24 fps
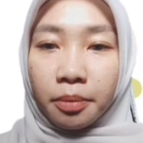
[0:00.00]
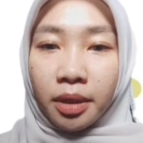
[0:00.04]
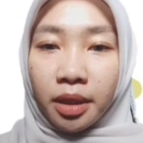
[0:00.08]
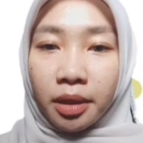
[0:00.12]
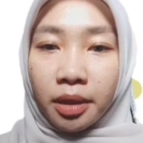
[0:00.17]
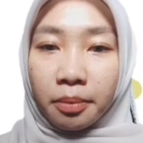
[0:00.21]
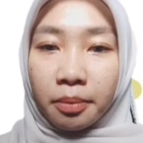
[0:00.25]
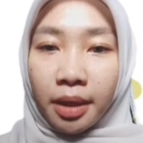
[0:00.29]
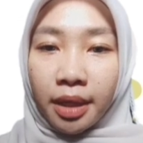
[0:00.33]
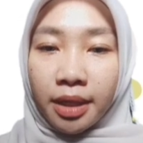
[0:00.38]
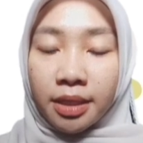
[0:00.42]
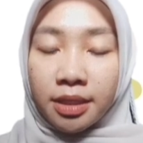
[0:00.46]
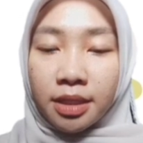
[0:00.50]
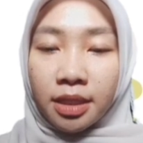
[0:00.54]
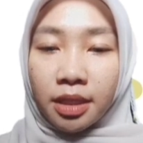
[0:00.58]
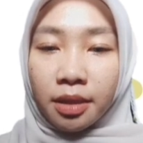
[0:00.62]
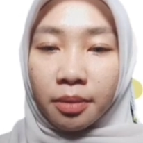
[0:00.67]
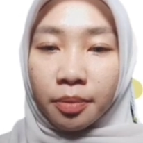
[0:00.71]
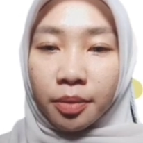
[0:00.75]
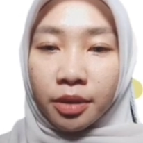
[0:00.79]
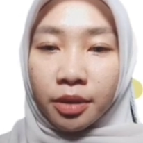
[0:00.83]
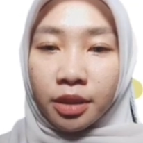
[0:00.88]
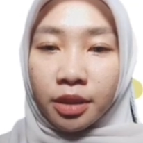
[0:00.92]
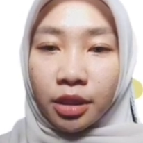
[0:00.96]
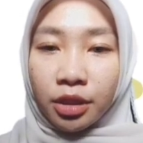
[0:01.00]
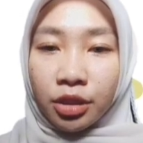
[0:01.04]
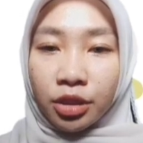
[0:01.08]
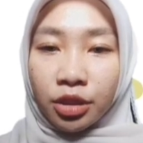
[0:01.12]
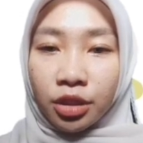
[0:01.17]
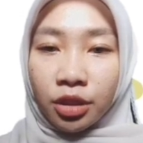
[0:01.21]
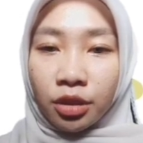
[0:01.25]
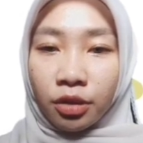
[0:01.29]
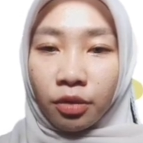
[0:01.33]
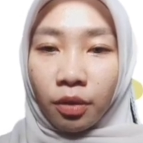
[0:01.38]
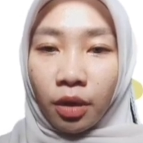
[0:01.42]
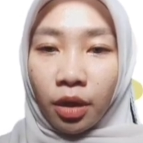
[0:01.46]
minimizing
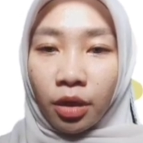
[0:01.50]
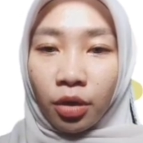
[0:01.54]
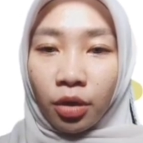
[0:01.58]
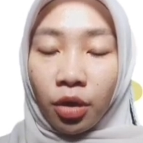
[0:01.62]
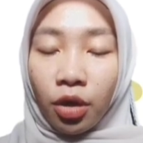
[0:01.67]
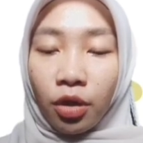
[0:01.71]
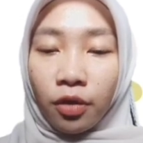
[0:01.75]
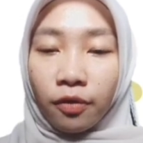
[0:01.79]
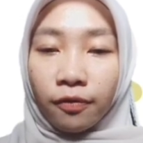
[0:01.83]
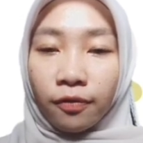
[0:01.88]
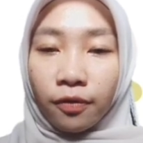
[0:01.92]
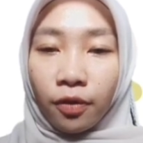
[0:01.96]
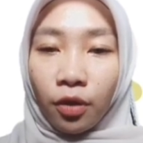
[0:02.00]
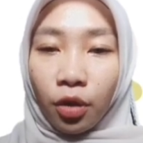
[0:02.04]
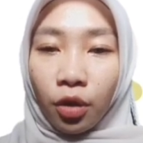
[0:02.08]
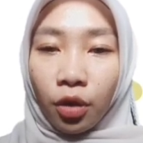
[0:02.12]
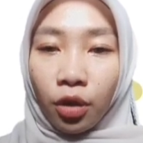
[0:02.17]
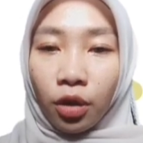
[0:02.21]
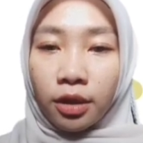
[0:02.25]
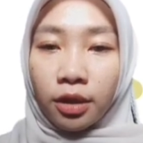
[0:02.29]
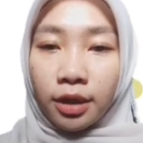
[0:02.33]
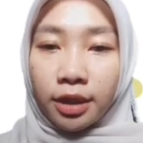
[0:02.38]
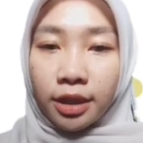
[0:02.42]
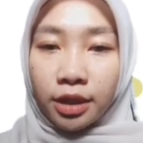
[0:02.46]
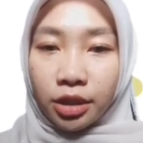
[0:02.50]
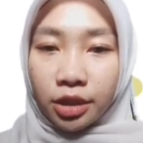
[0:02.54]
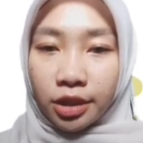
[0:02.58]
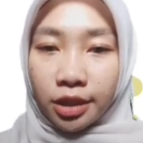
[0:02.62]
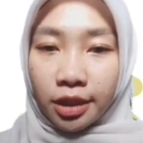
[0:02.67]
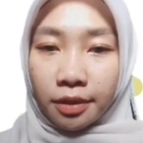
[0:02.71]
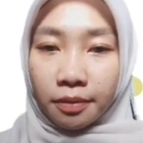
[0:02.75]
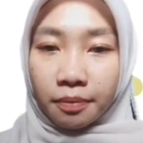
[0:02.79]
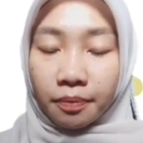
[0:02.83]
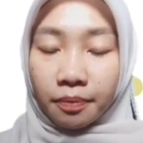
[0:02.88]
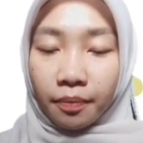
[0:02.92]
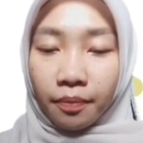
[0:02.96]
potential runoff or
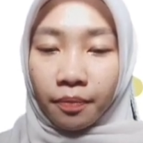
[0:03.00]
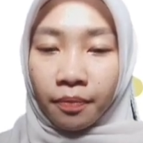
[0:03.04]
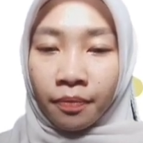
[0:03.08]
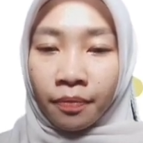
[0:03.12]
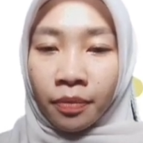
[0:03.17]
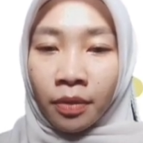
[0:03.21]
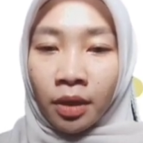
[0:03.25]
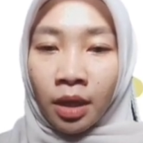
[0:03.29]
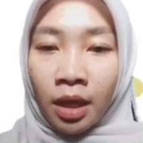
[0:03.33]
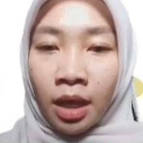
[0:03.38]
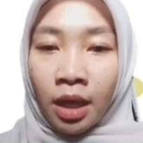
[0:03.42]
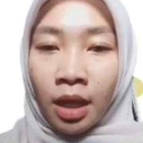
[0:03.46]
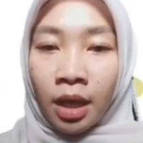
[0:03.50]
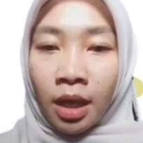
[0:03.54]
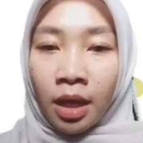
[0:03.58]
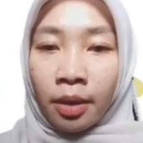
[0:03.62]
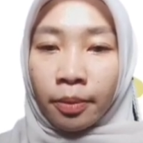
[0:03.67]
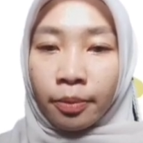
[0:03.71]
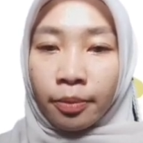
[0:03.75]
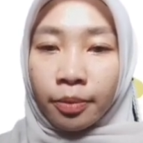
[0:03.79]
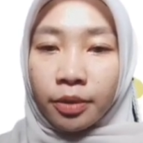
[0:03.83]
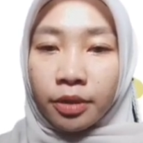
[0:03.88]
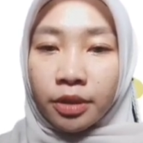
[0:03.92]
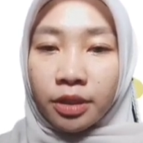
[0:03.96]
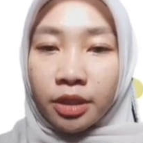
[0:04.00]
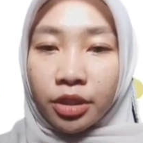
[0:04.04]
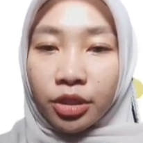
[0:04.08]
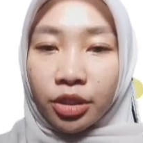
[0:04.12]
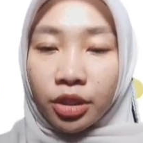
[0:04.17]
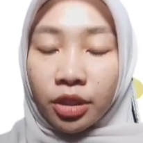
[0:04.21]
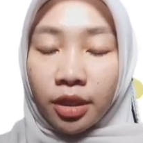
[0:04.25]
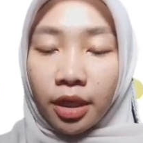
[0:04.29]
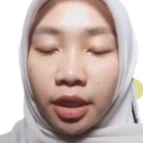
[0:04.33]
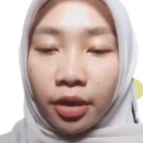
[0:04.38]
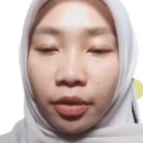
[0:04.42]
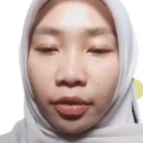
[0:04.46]
leaching.
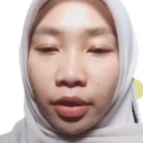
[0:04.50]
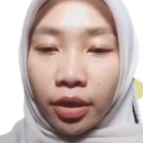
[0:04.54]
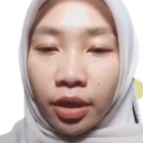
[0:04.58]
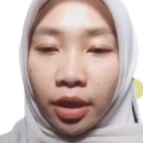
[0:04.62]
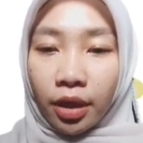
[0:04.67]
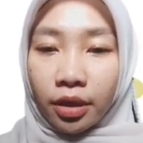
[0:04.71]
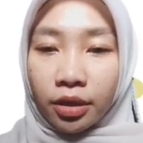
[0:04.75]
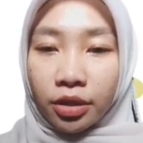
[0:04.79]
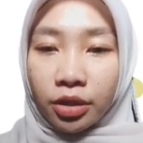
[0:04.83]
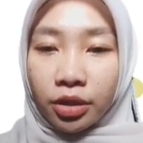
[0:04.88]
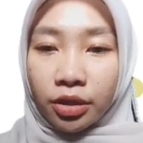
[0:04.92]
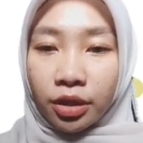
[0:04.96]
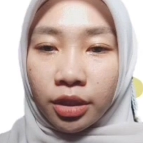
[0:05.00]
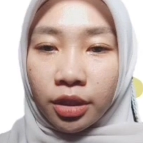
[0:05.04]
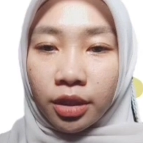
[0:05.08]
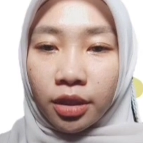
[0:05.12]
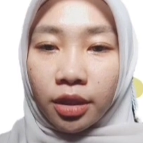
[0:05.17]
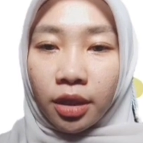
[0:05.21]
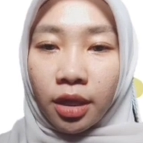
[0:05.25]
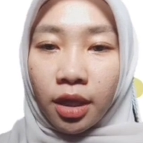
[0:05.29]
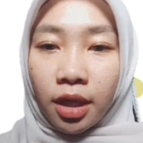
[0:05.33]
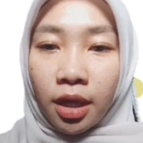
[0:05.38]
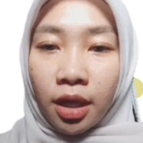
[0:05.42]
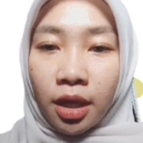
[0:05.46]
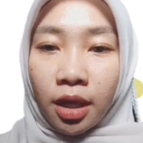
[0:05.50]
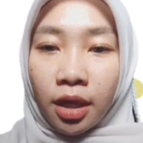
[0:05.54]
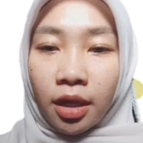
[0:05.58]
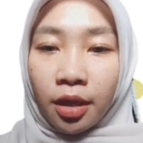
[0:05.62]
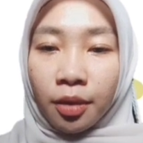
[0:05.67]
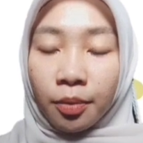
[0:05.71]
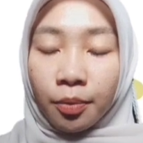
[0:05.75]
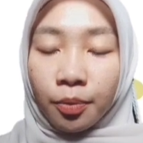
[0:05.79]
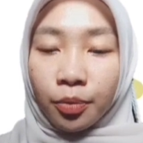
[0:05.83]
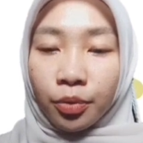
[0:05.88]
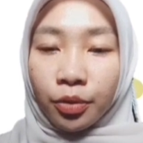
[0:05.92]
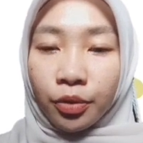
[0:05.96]
Precision agriculture
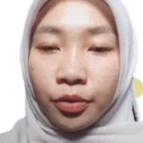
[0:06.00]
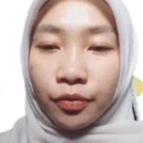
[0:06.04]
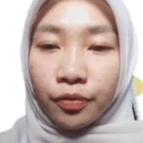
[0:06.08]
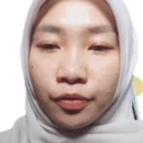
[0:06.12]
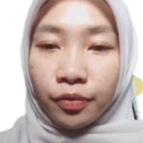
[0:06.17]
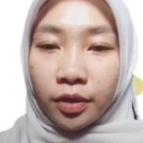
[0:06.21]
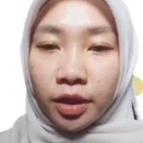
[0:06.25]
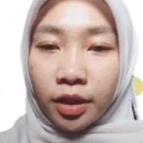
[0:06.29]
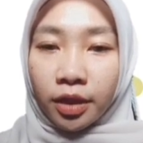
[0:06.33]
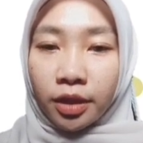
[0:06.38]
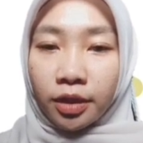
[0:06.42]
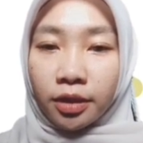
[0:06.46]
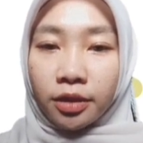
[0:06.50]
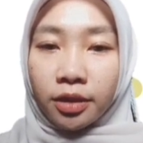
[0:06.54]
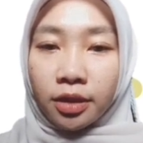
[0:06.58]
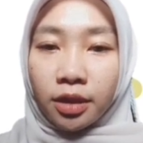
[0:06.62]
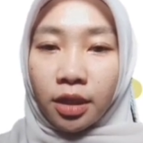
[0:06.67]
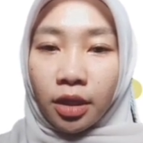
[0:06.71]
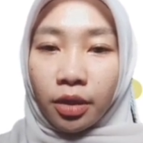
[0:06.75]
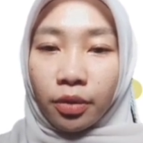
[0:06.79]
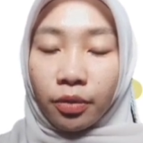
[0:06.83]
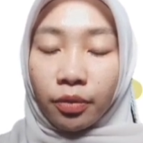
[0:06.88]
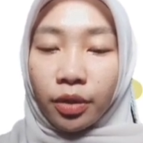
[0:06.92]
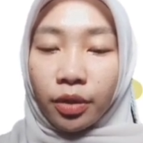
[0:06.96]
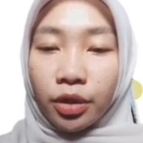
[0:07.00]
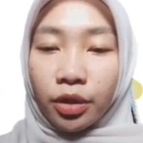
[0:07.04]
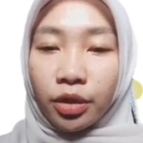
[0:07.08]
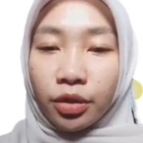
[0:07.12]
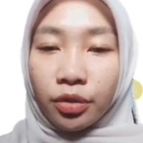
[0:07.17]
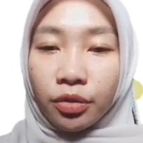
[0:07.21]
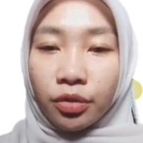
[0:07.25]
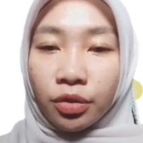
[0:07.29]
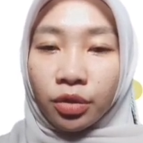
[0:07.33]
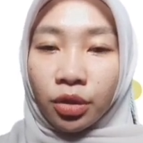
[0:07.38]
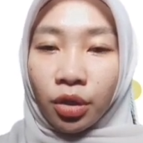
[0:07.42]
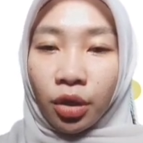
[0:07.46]
improves yield,
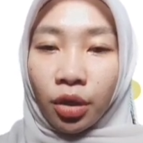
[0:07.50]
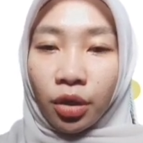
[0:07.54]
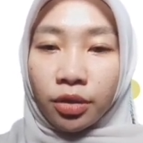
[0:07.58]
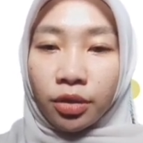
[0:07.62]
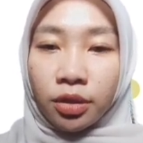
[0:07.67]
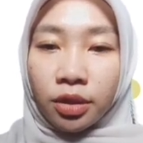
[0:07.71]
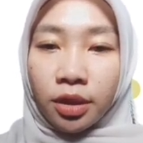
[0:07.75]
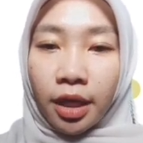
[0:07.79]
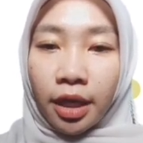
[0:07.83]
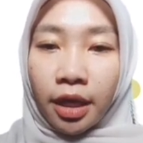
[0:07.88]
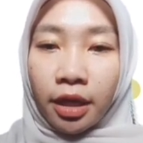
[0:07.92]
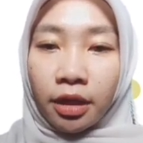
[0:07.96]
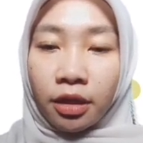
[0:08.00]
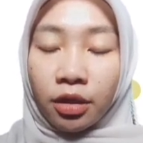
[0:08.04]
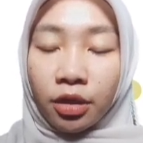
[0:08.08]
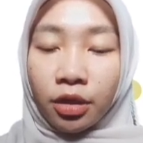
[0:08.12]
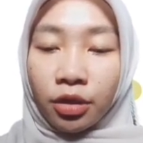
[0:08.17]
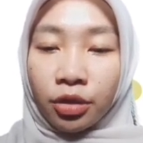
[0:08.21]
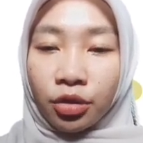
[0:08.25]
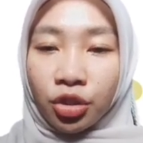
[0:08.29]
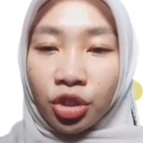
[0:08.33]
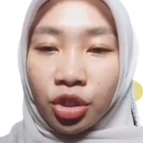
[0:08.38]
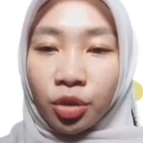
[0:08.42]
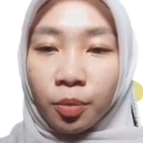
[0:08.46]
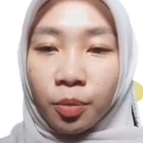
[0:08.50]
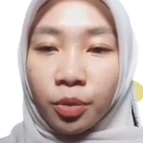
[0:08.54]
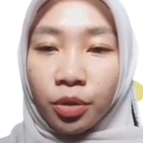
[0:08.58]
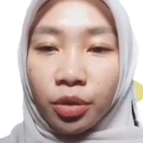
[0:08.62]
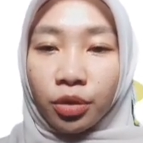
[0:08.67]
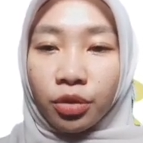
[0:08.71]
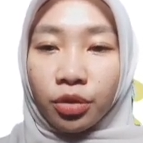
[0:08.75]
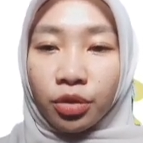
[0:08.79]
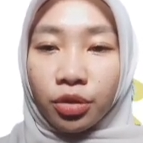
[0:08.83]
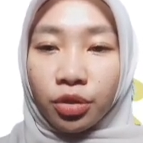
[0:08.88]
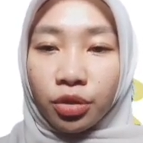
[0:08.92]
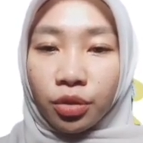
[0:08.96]
reduces costs, and
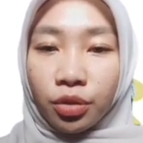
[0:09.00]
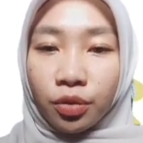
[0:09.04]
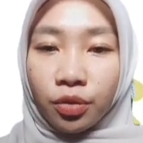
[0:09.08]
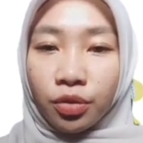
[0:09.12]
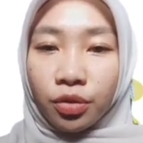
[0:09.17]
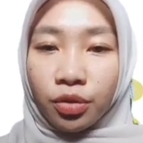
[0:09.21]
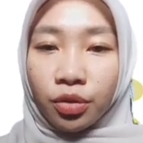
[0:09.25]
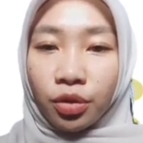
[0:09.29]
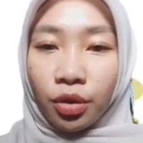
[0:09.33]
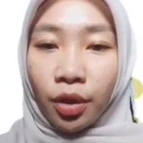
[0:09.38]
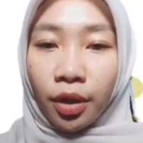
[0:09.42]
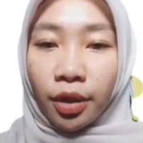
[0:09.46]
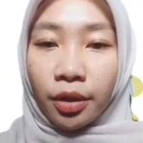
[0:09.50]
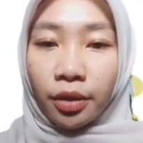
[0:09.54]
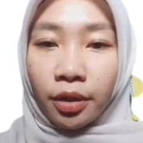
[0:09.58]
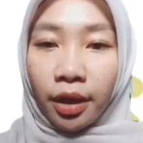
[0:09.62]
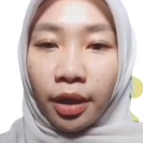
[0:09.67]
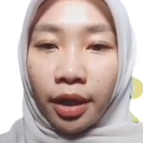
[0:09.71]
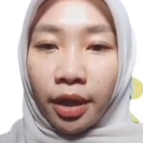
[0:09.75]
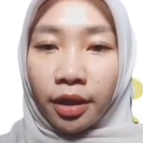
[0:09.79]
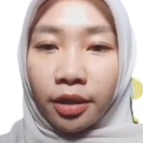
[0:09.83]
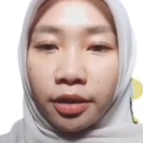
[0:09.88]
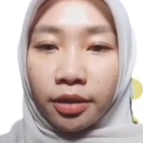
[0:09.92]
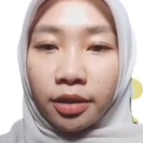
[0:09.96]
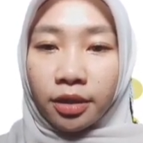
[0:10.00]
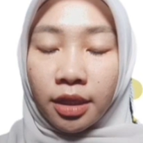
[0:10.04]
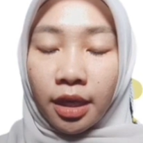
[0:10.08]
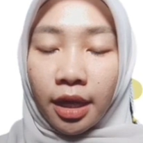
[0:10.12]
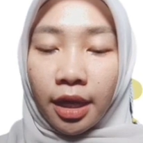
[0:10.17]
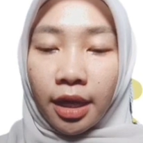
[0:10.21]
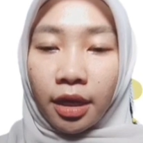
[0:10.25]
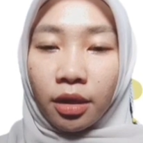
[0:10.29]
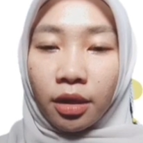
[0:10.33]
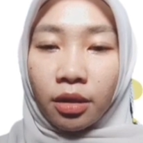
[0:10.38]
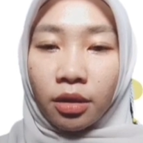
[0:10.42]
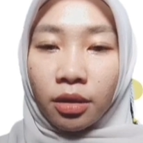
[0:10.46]
contributes to soil health
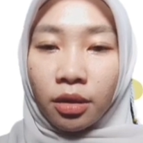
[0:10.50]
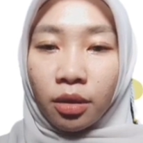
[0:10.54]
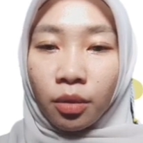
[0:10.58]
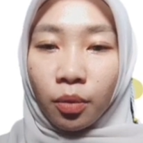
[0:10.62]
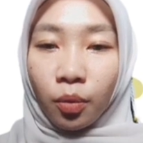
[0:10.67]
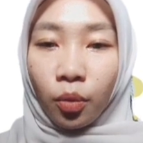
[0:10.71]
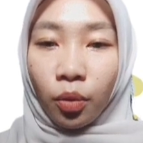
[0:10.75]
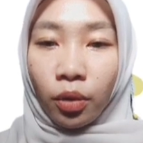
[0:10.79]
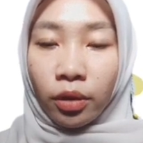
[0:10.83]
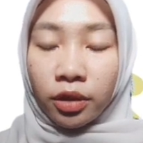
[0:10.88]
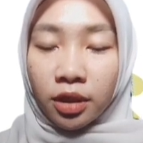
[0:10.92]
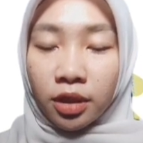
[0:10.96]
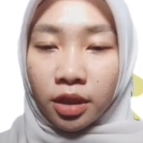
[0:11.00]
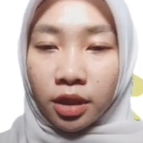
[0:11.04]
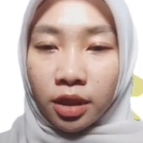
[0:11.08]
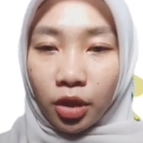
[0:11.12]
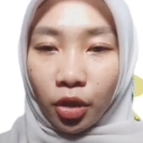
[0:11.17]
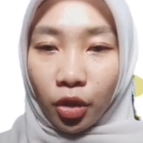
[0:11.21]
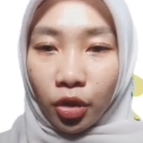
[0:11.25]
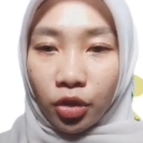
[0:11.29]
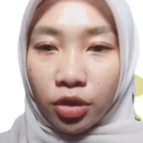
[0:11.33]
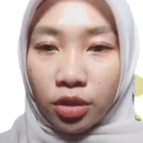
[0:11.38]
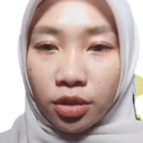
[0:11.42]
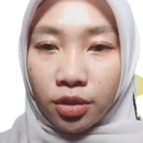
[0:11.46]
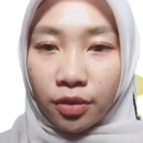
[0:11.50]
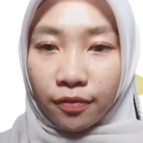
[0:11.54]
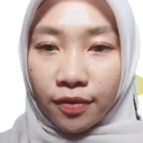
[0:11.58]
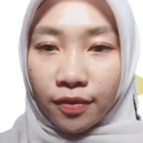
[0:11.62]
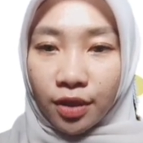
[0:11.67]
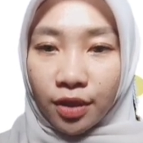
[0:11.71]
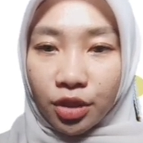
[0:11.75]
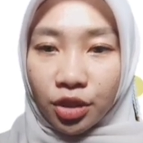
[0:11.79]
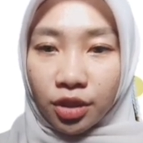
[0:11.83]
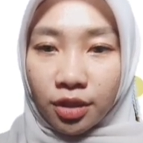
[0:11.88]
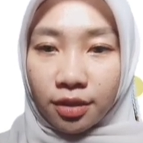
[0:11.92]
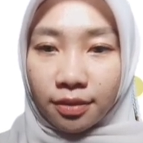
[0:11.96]
and water
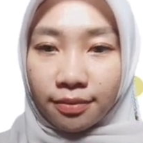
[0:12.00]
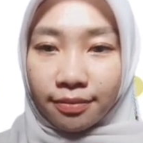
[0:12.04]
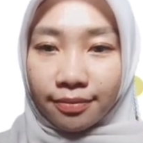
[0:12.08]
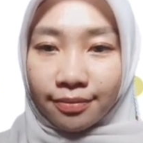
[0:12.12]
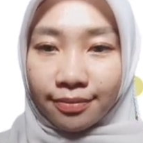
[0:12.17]
conservation.